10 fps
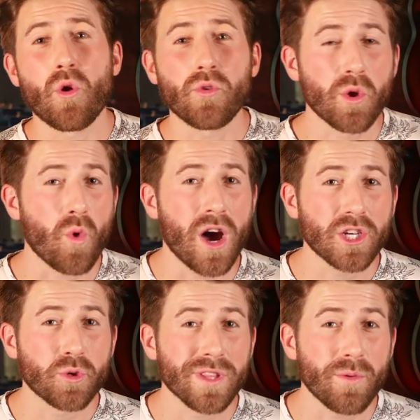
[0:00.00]
only
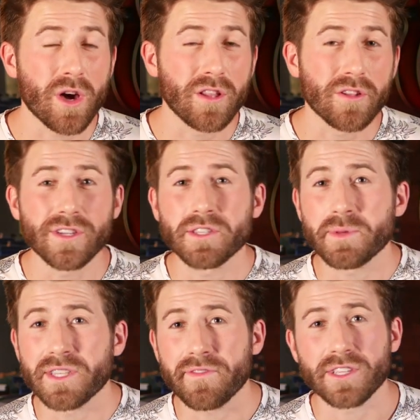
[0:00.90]
watch when they want to learn a
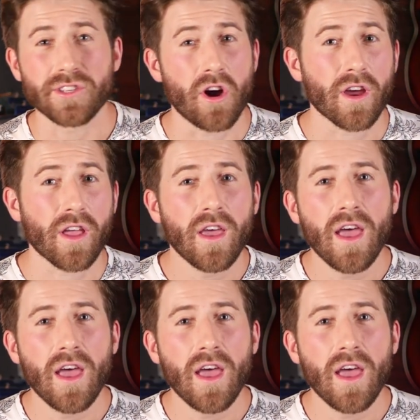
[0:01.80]
specific song.